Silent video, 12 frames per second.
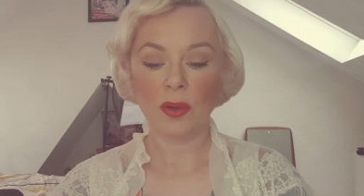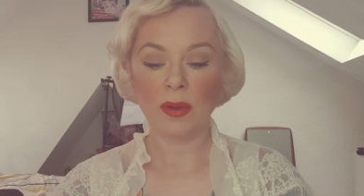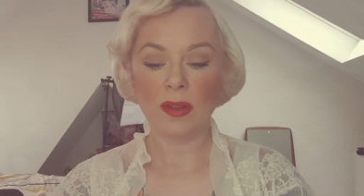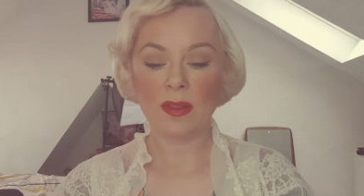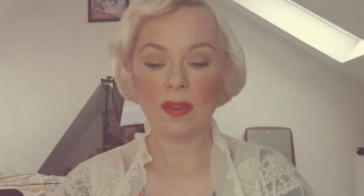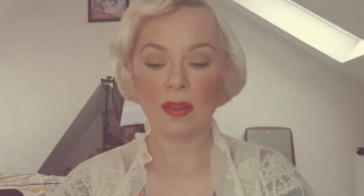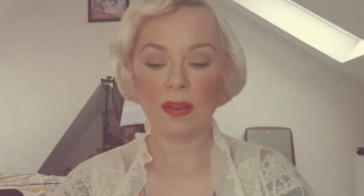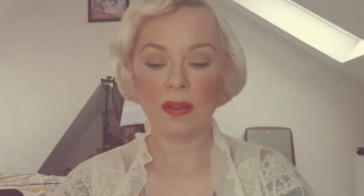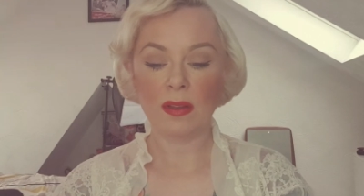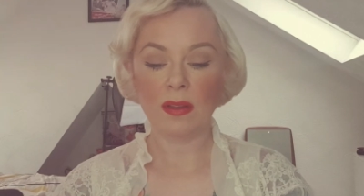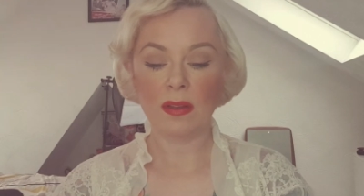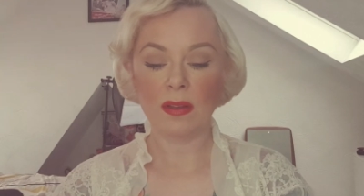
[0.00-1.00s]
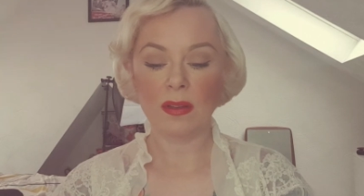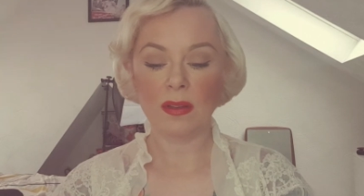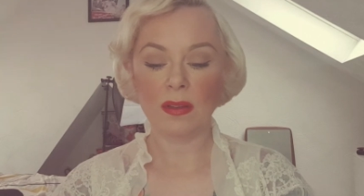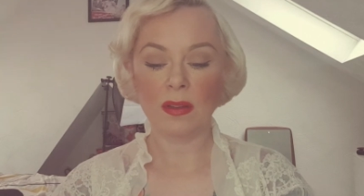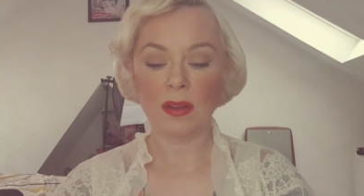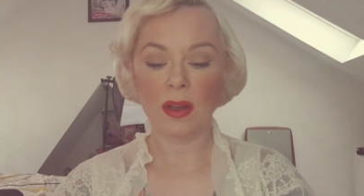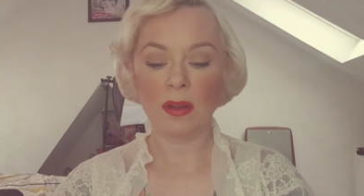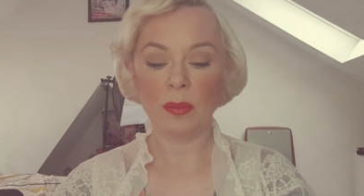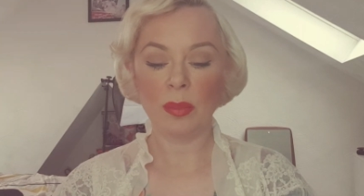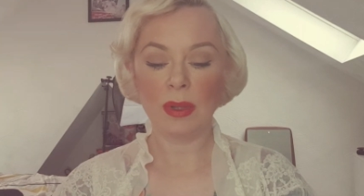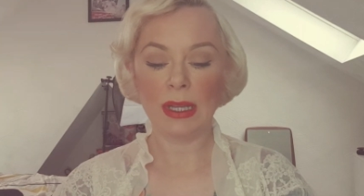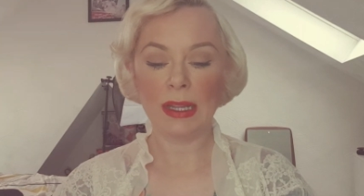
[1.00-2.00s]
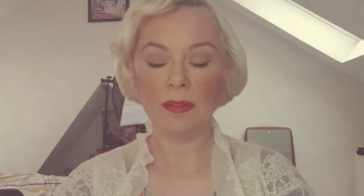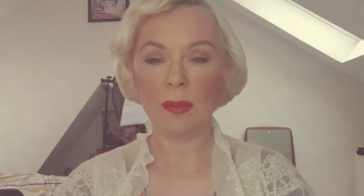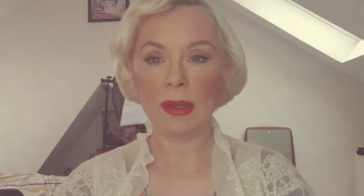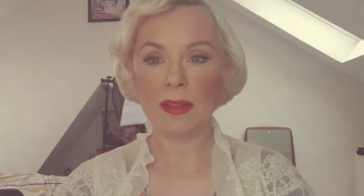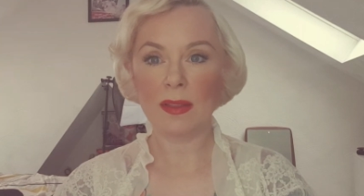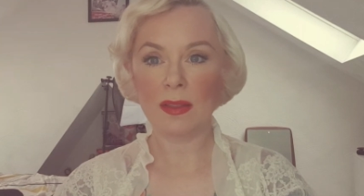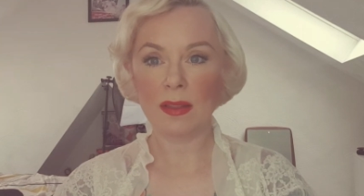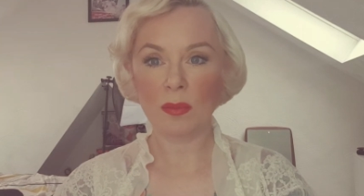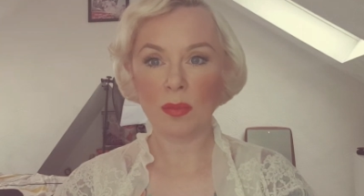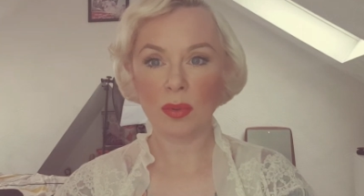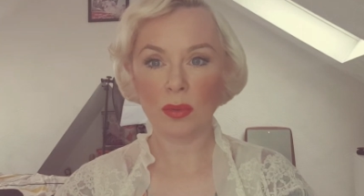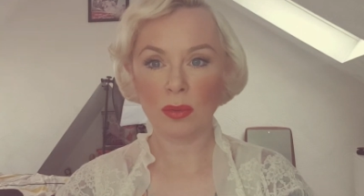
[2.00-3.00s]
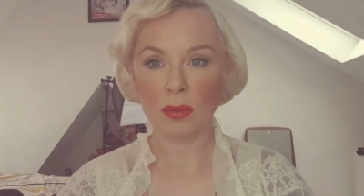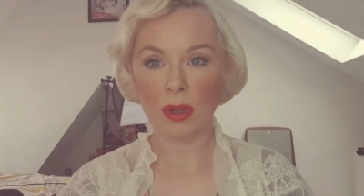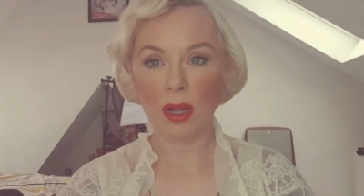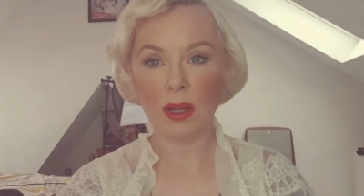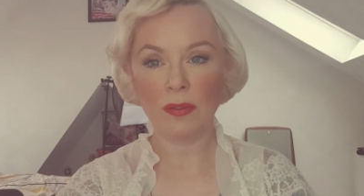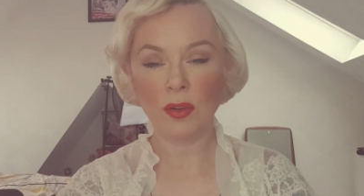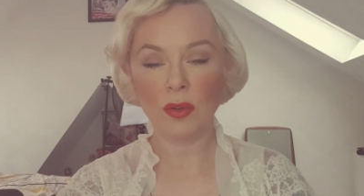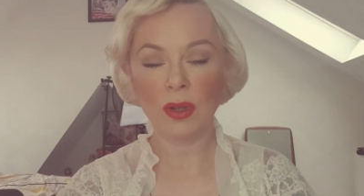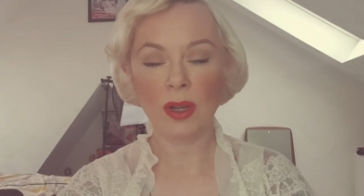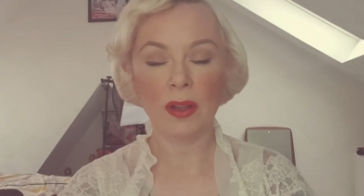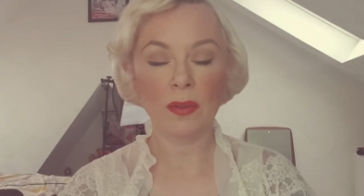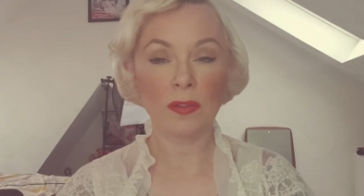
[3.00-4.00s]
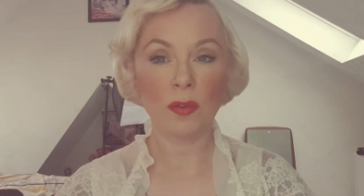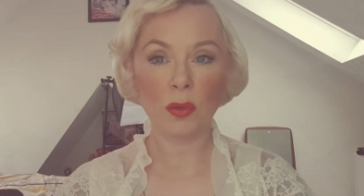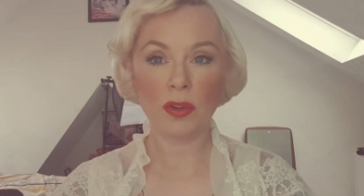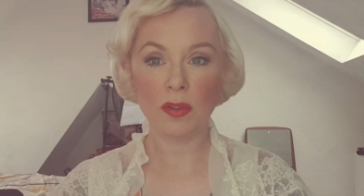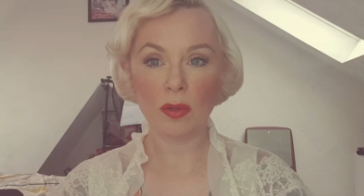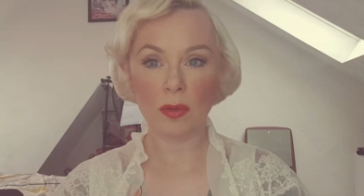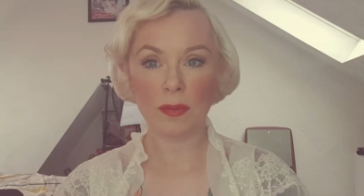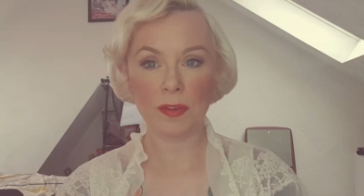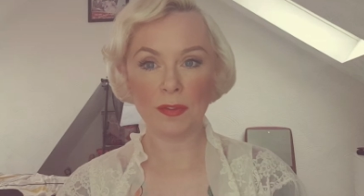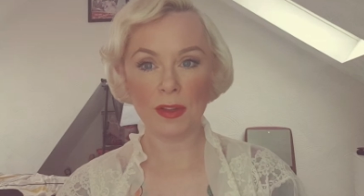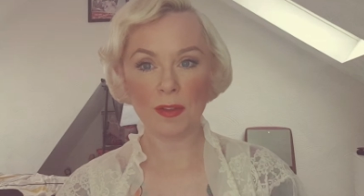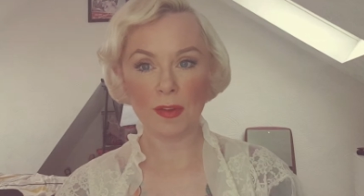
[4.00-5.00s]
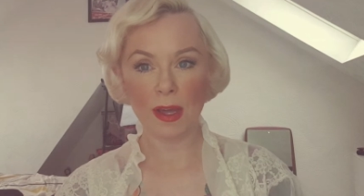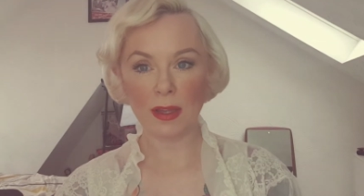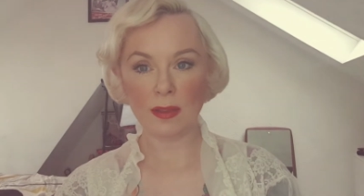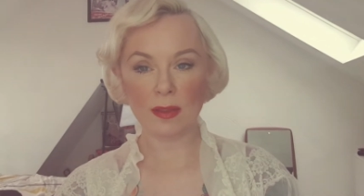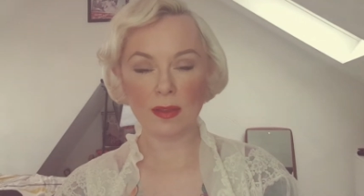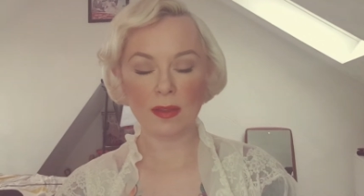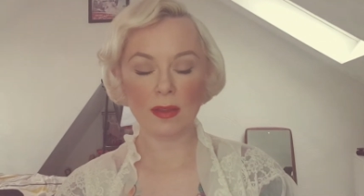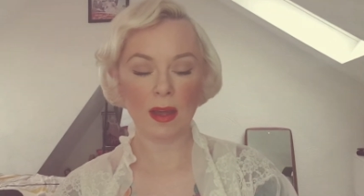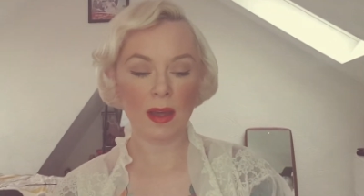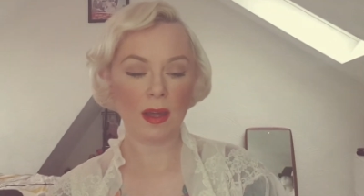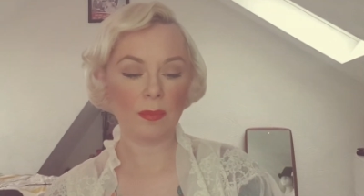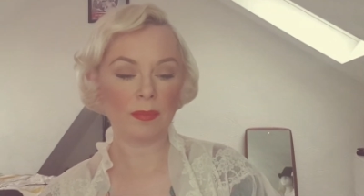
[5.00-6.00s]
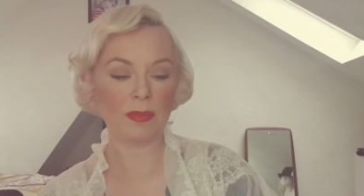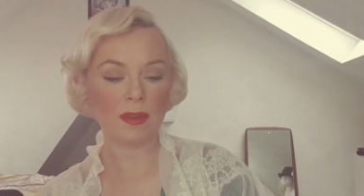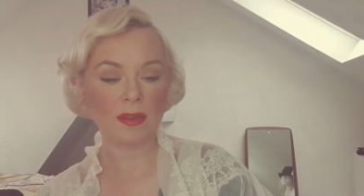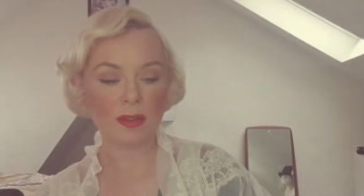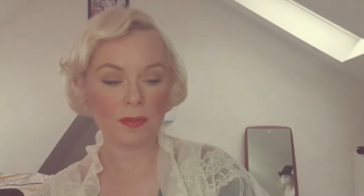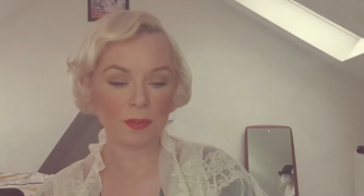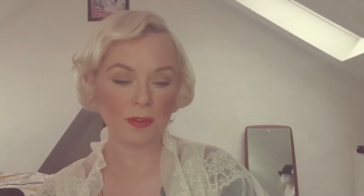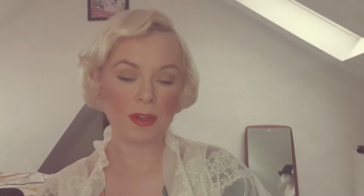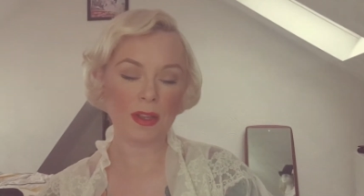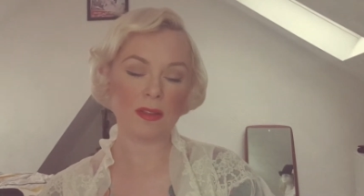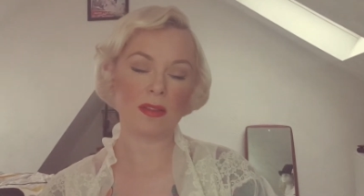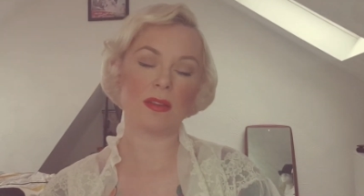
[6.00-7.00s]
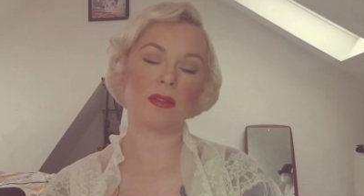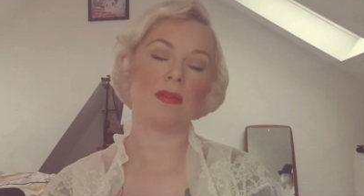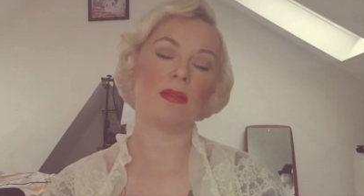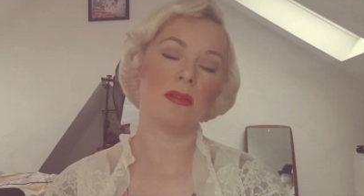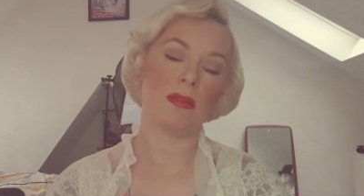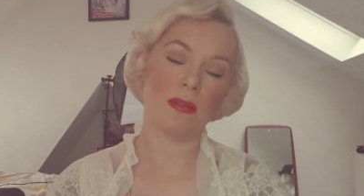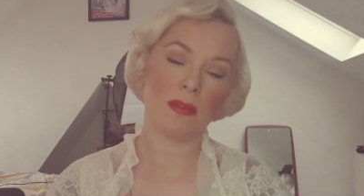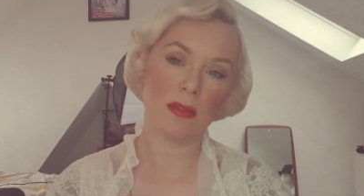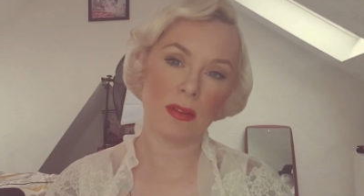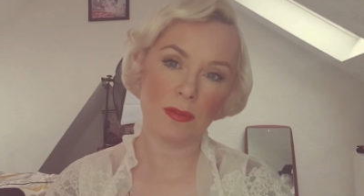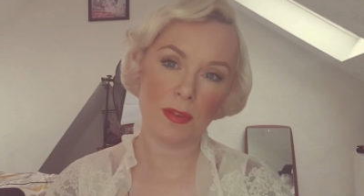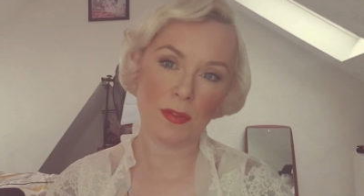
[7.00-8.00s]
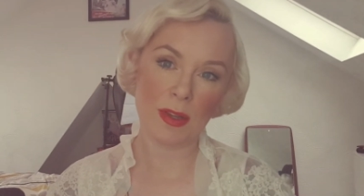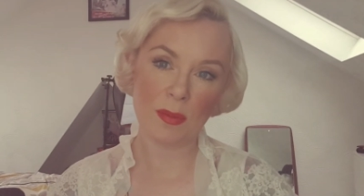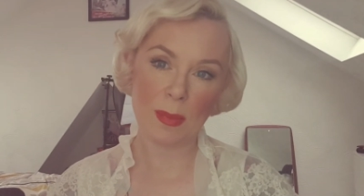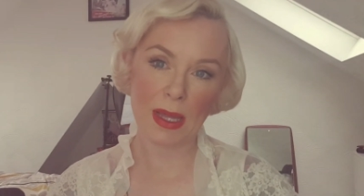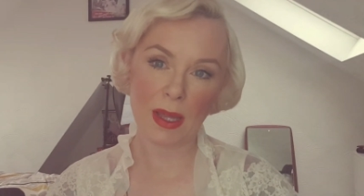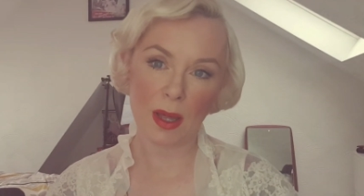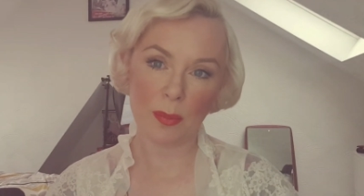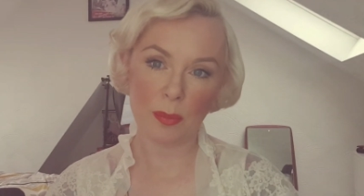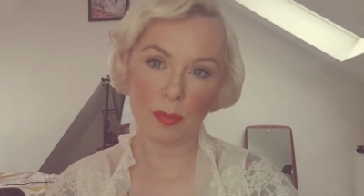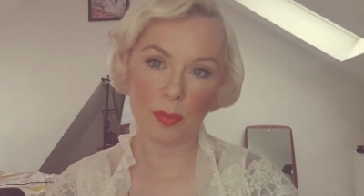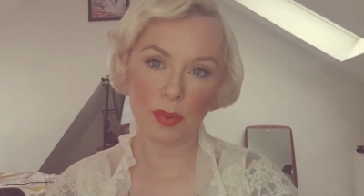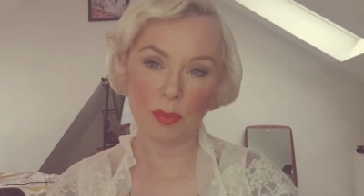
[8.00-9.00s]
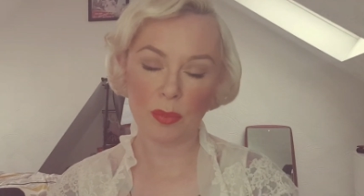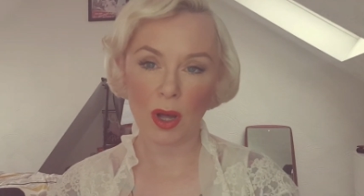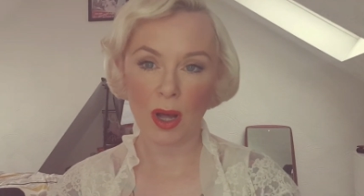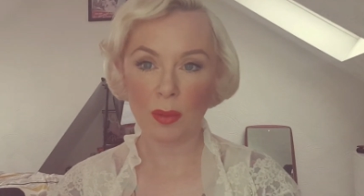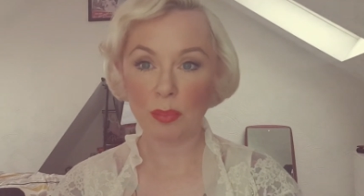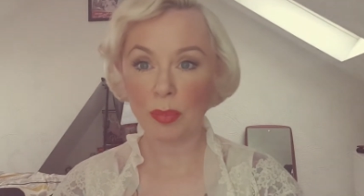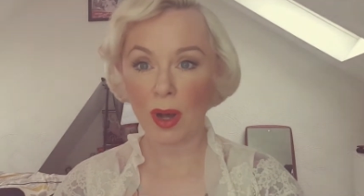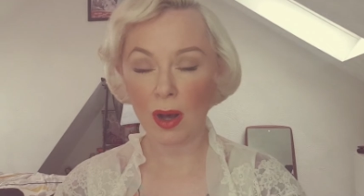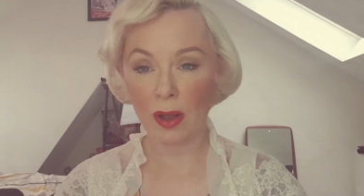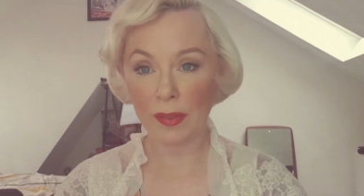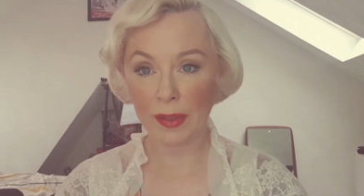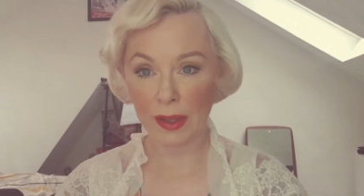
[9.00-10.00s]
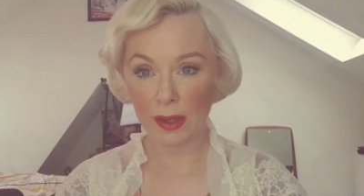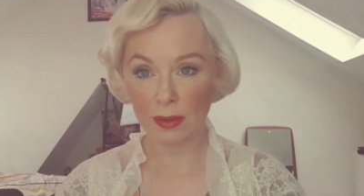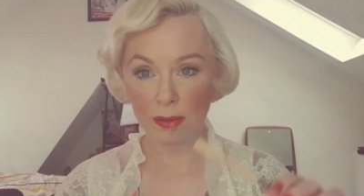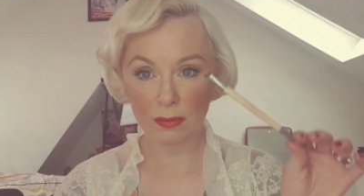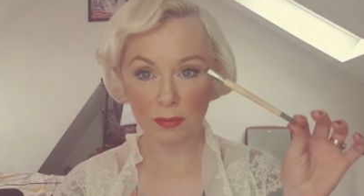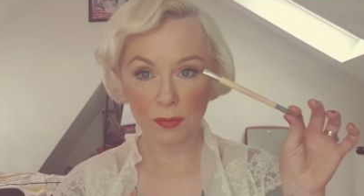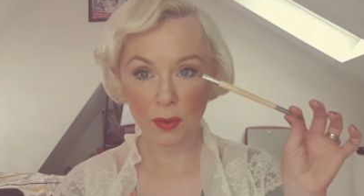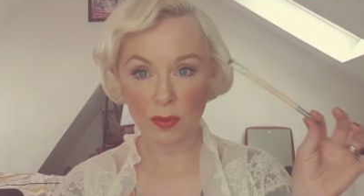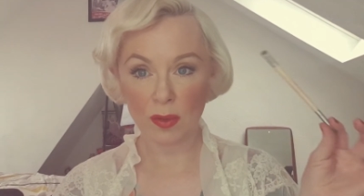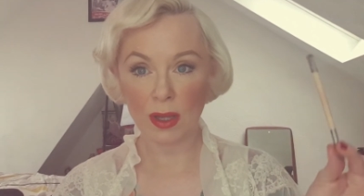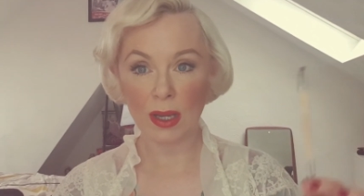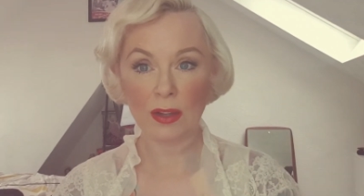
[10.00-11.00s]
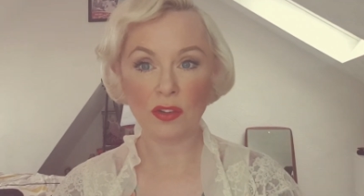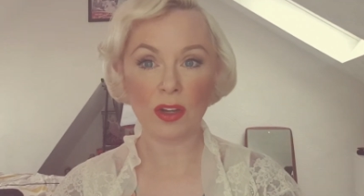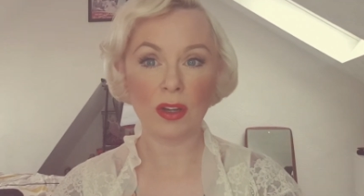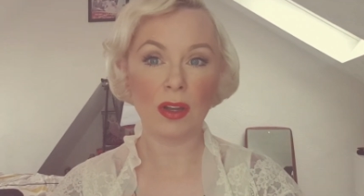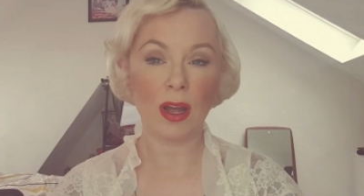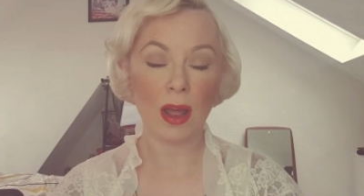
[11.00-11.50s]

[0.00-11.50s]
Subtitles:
is unbelievably simple. If you're doing either a 40s or a 50s face, this is a 50s makeup, bar the false eyelashes,